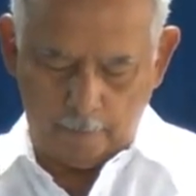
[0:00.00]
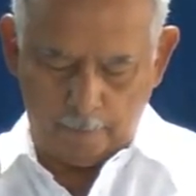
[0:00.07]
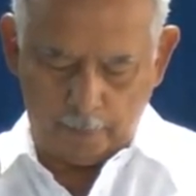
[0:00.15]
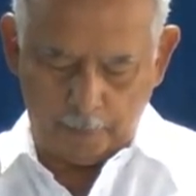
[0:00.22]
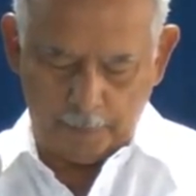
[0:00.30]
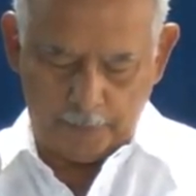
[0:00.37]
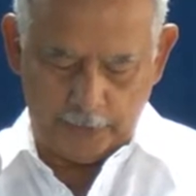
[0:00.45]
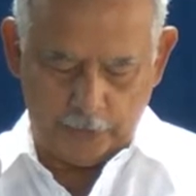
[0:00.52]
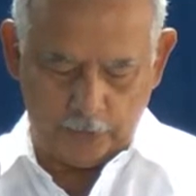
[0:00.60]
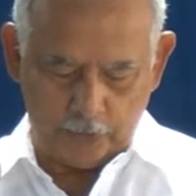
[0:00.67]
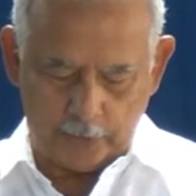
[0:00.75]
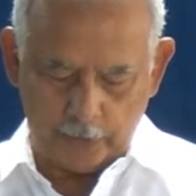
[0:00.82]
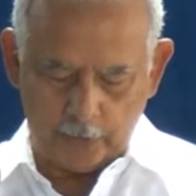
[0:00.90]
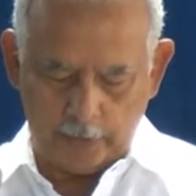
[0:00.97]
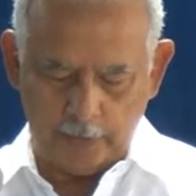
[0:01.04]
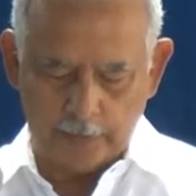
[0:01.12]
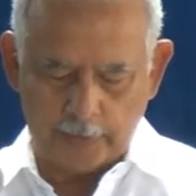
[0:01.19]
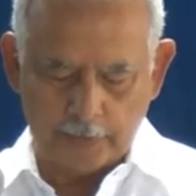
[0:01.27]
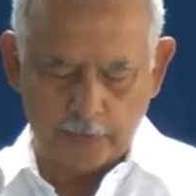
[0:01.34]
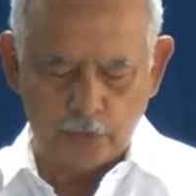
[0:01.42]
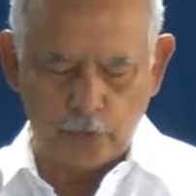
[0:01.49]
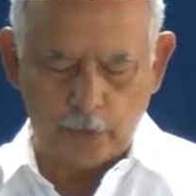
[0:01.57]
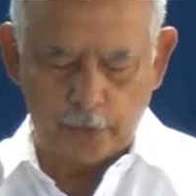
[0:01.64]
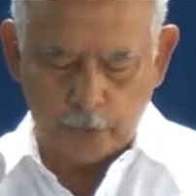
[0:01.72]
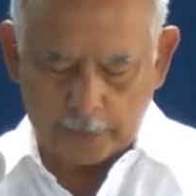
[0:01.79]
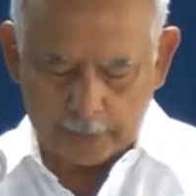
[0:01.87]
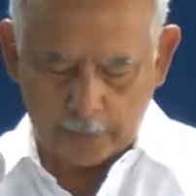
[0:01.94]
from these," he says it's
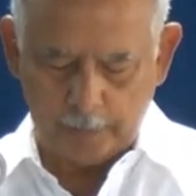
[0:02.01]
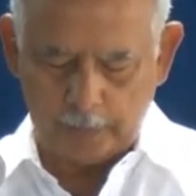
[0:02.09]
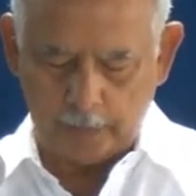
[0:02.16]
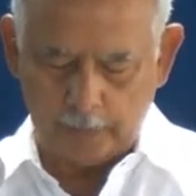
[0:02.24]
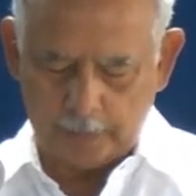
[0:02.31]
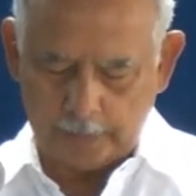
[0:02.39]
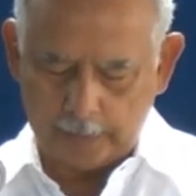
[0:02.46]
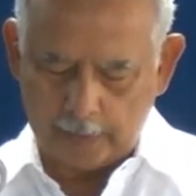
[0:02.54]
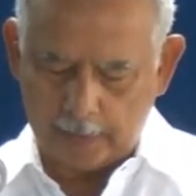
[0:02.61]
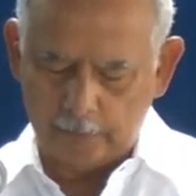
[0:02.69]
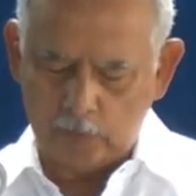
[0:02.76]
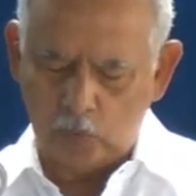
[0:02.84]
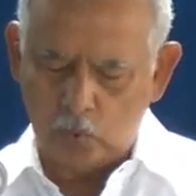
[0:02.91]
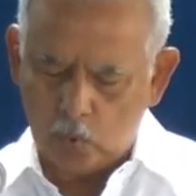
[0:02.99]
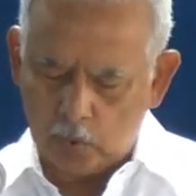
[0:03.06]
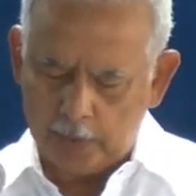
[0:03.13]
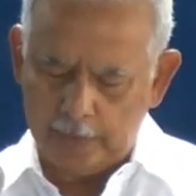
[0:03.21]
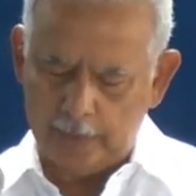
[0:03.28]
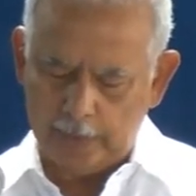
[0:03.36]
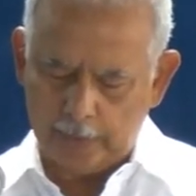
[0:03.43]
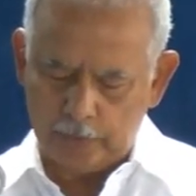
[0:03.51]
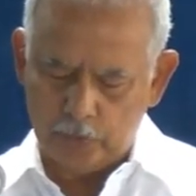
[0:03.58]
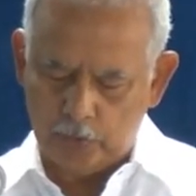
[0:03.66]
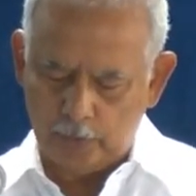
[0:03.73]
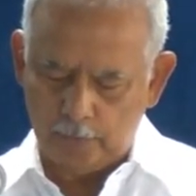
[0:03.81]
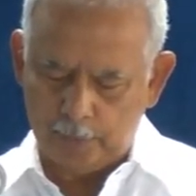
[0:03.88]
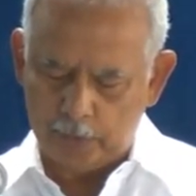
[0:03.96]
regrettable that after all the
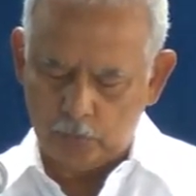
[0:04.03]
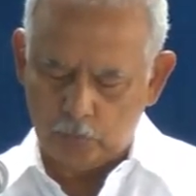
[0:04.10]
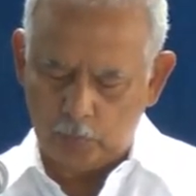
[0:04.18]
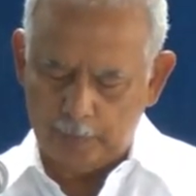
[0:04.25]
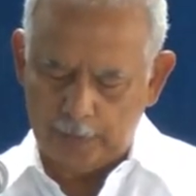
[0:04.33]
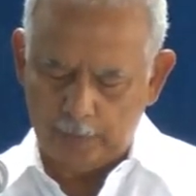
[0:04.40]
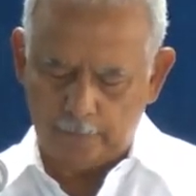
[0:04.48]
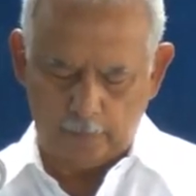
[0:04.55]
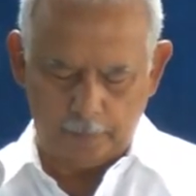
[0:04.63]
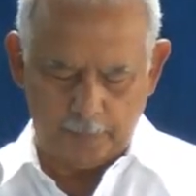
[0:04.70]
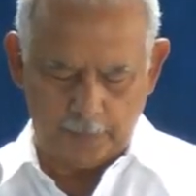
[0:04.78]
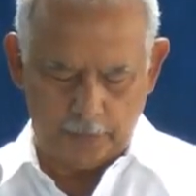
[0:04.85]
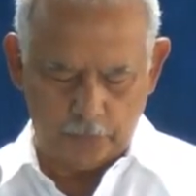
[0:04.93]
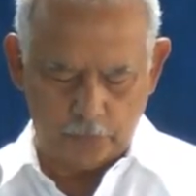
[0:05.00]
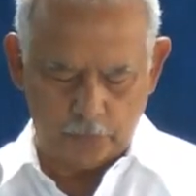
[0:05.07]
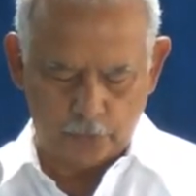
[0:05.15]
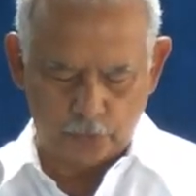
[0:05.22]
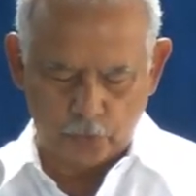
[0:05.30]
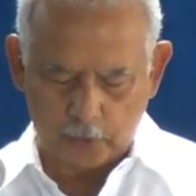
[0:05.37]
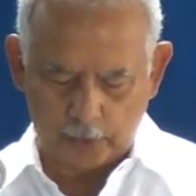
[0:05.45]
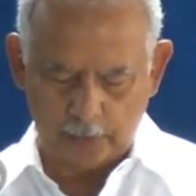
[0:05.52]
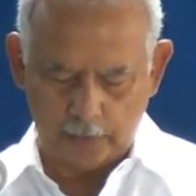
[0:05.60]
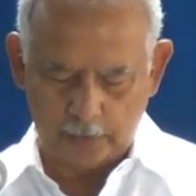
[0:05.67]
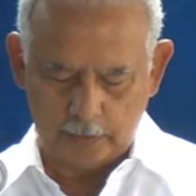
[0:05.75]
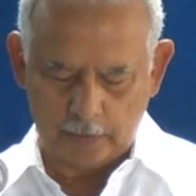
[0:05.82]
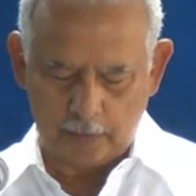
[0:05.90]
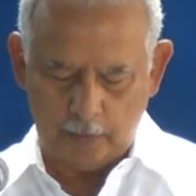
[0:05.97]
achievements we made from these
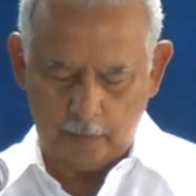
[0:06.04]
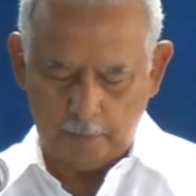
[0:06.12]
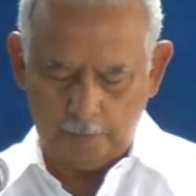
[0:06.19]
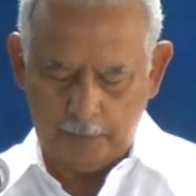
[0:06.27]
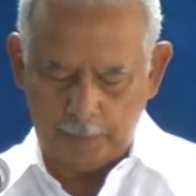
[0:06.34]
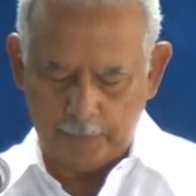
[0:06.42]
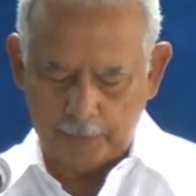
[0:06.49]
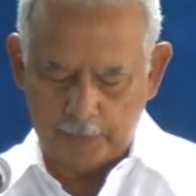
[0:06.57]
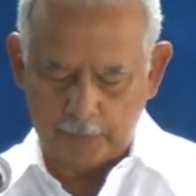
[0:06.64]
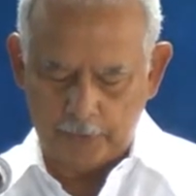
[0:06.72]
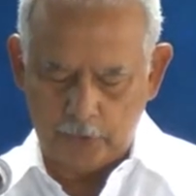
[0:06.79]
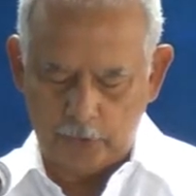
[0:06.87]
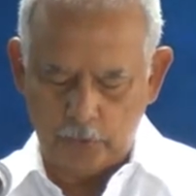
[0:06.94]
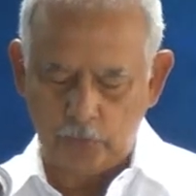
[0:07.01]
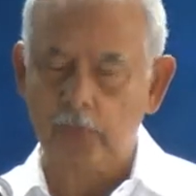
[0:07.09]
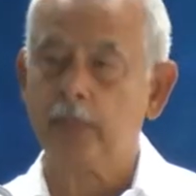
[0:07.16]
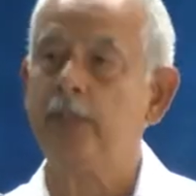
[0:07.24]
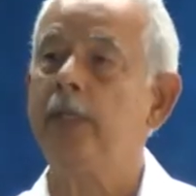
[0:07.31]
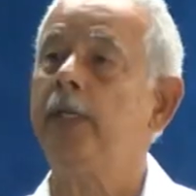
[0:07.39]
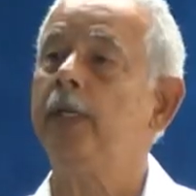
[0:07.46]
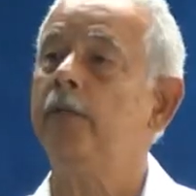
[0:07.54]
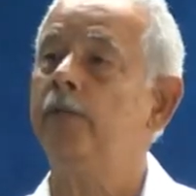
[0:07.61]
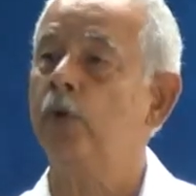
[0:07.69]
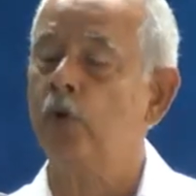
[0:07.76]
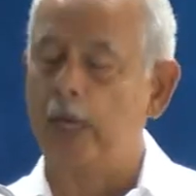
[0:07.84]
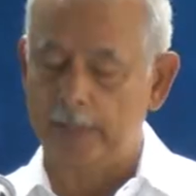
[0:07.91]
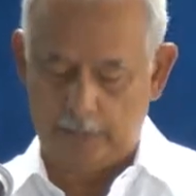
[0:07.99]
struggles, people continue to take it for
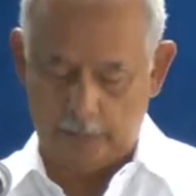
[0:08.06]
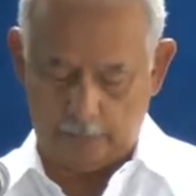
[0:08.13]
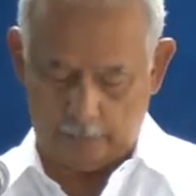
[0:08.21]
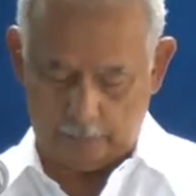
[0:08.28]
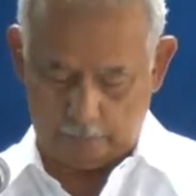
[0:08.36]
granted.